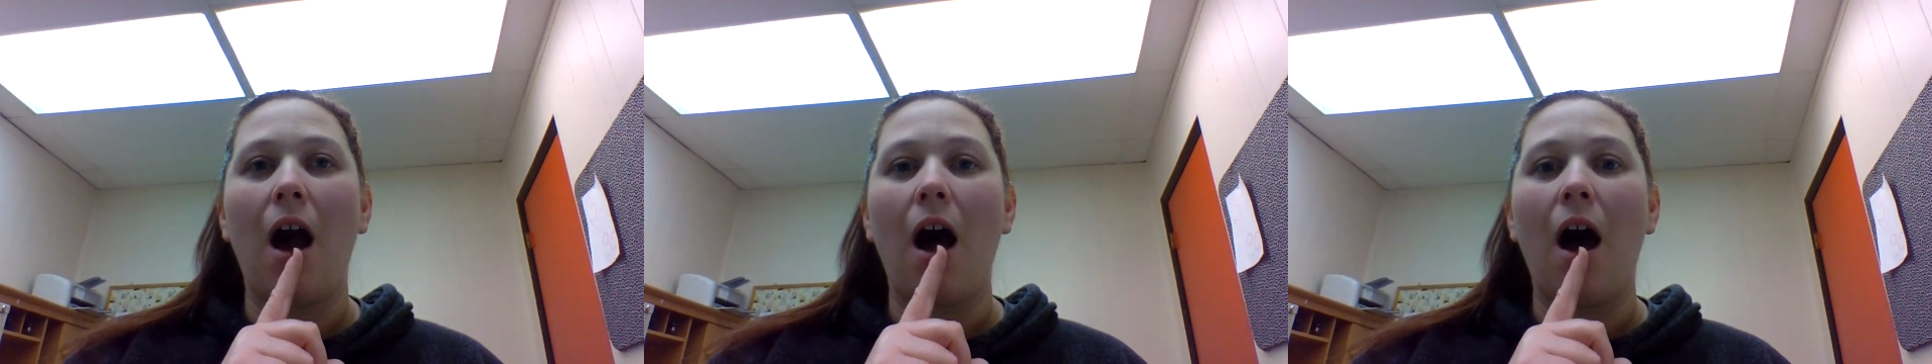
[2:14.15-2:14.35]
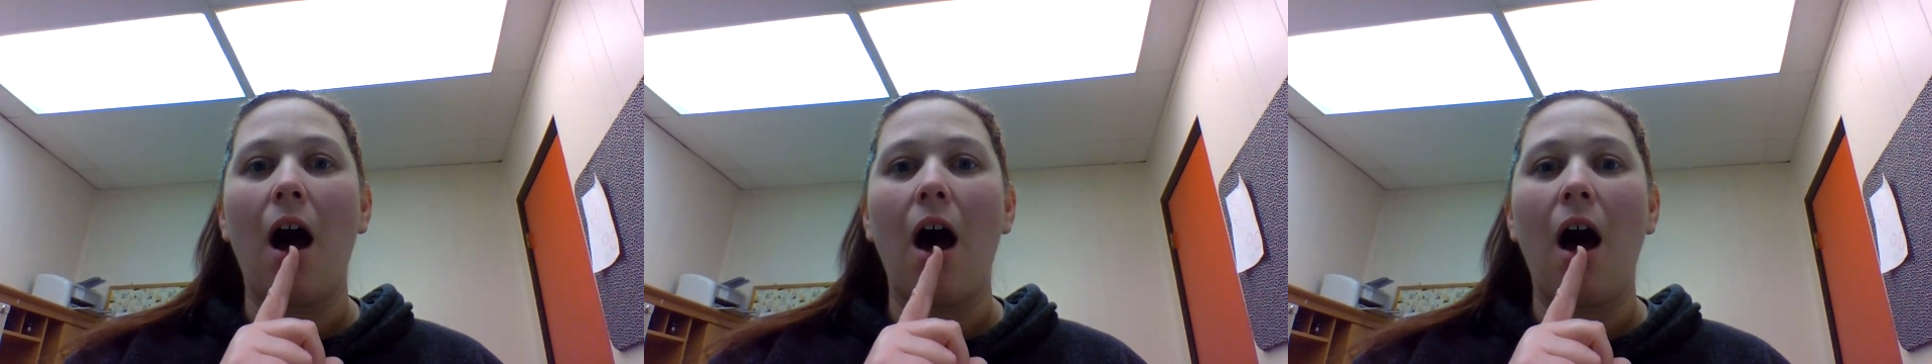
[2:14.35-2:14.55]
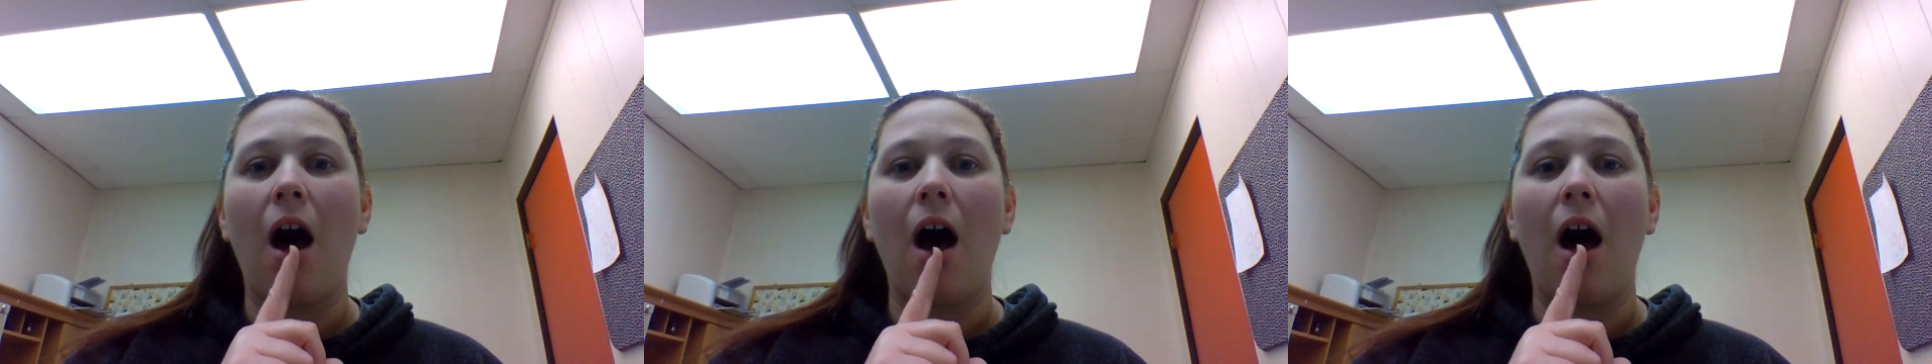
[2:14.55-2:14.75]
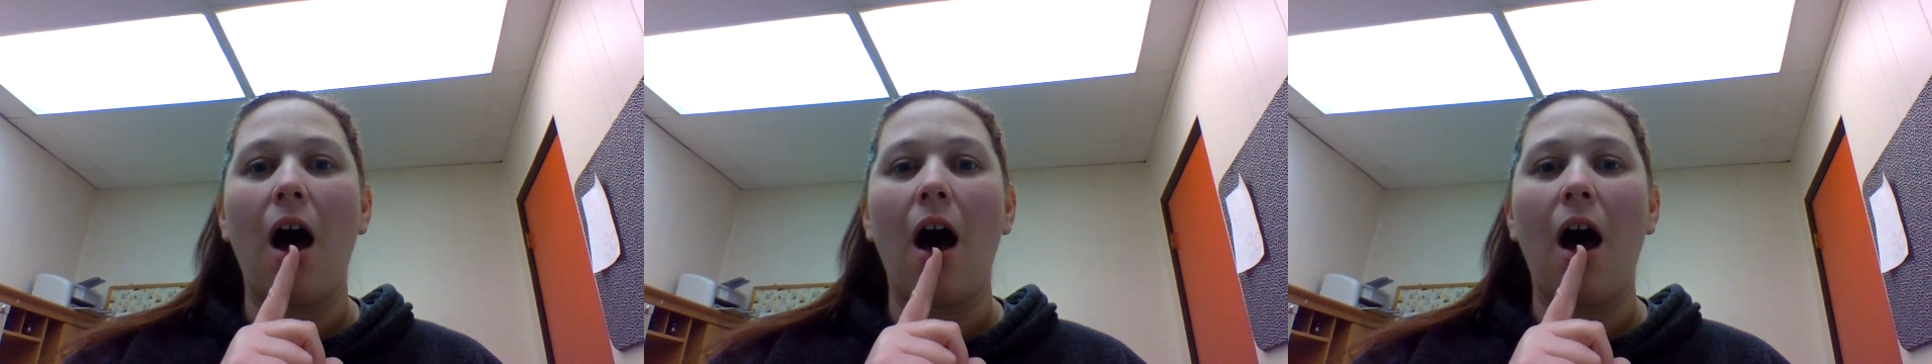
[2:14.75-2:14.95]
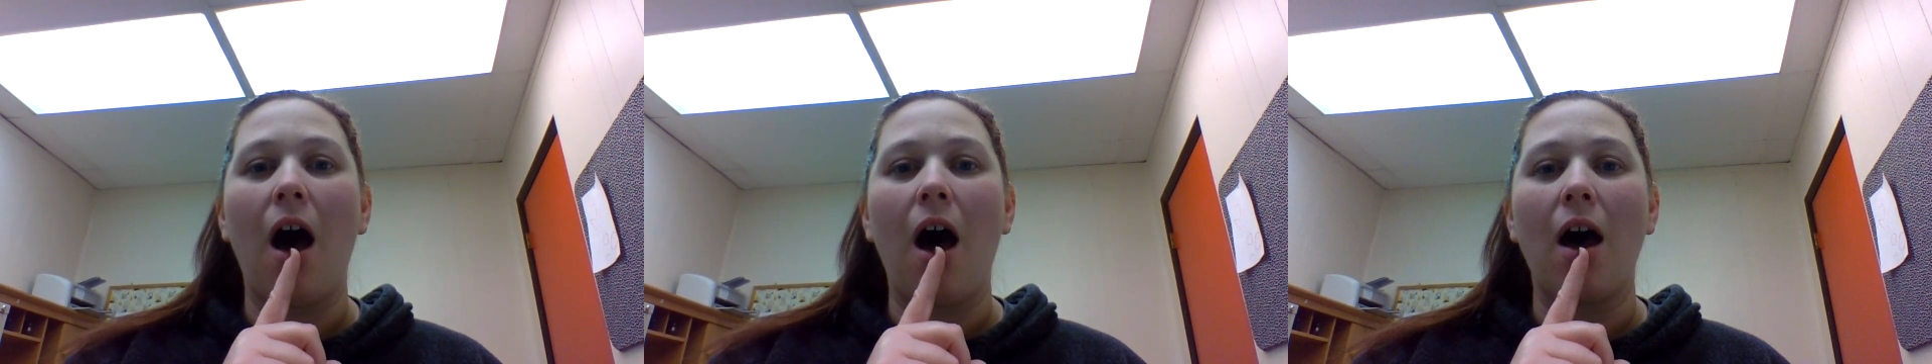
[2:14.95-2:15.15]

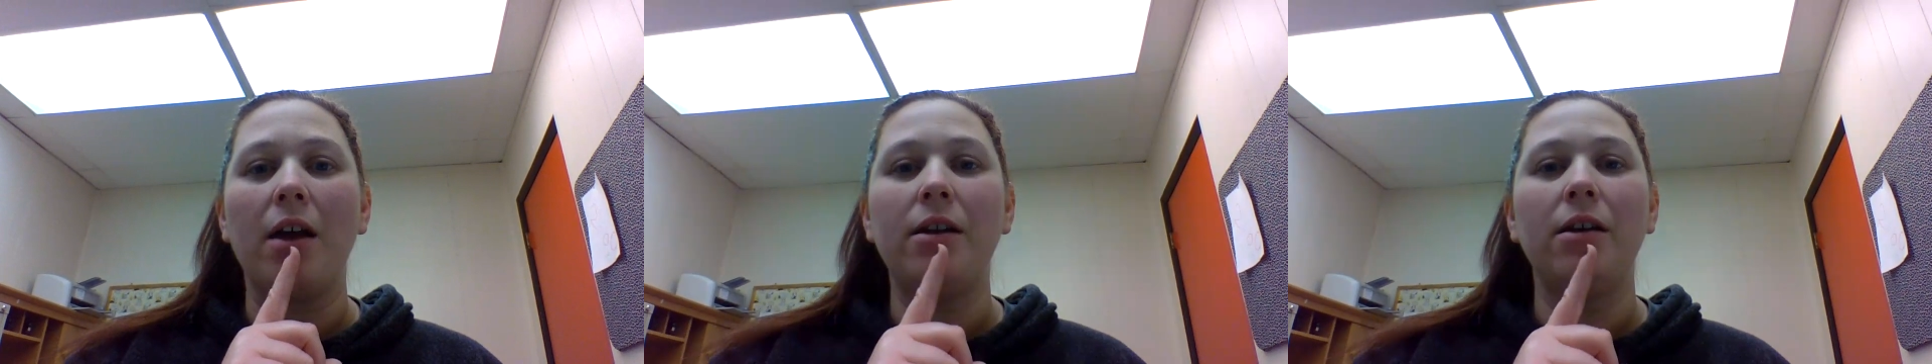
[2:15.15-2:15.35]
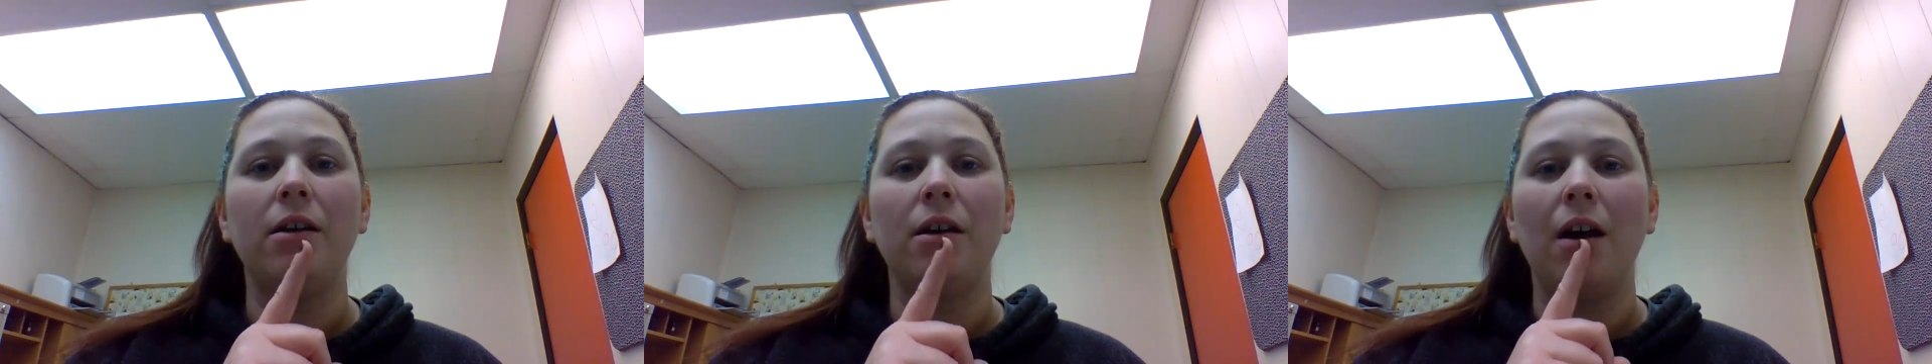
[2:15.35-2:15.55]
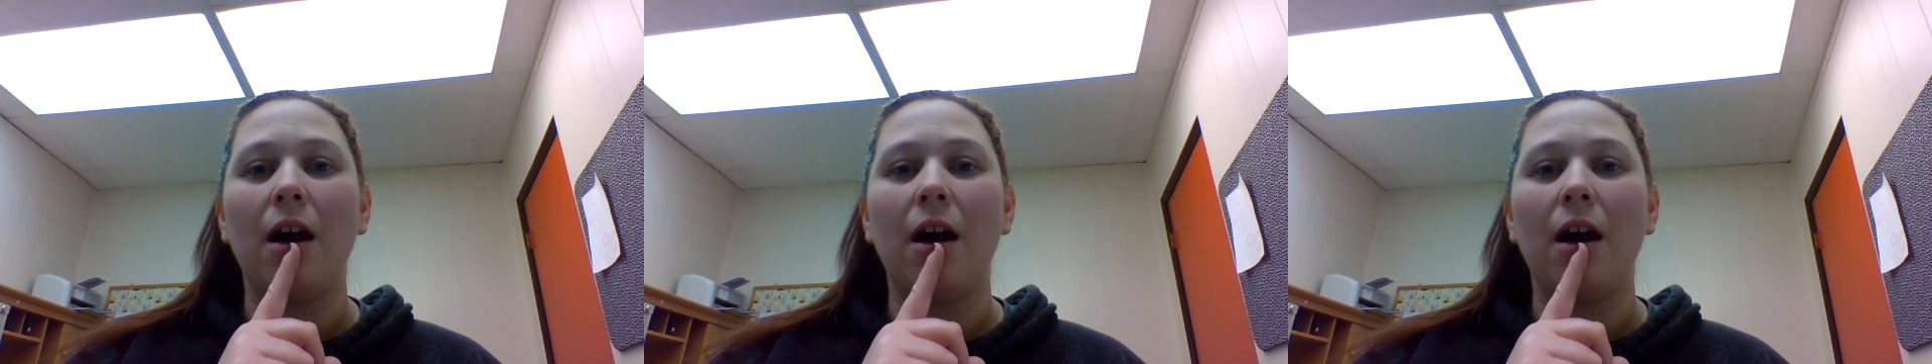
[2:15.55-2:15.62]
Odd.